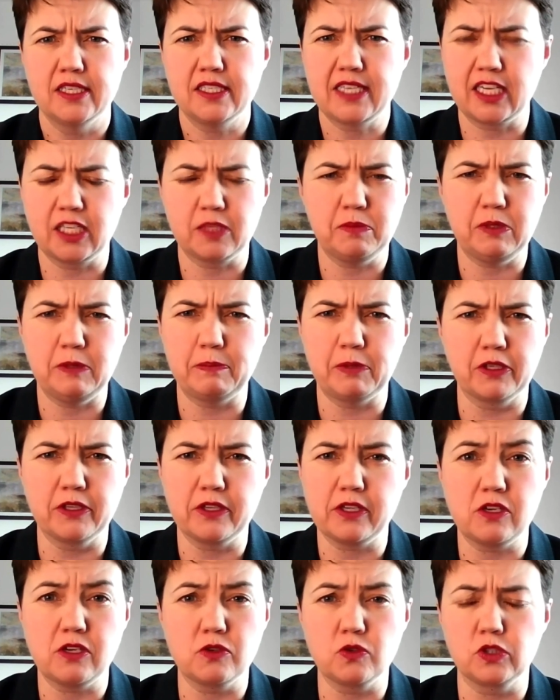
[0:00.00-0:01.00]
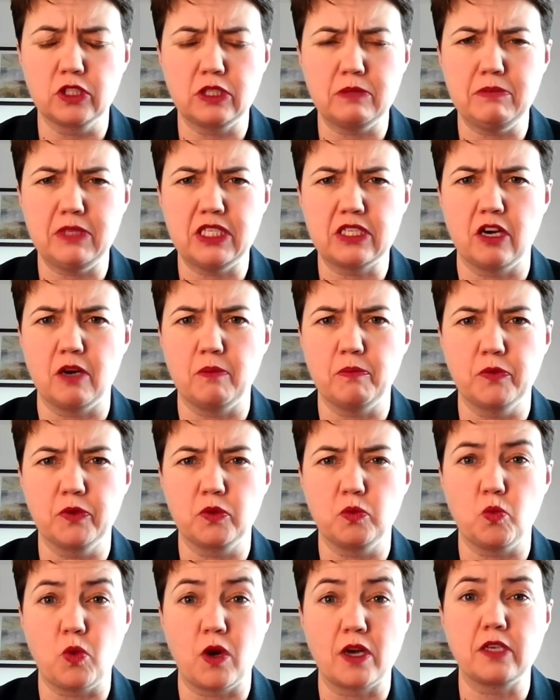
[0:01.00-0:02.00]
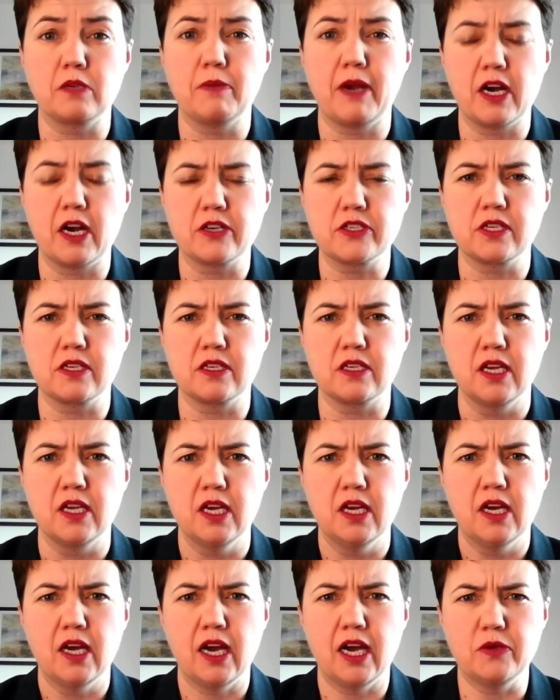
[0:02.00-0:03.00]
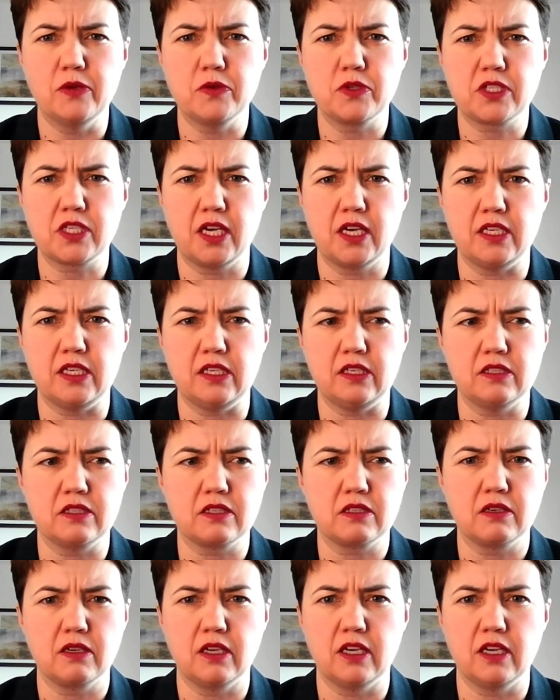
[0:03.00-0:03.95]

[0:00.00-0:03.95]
telling people that they could only meet up with one person outside.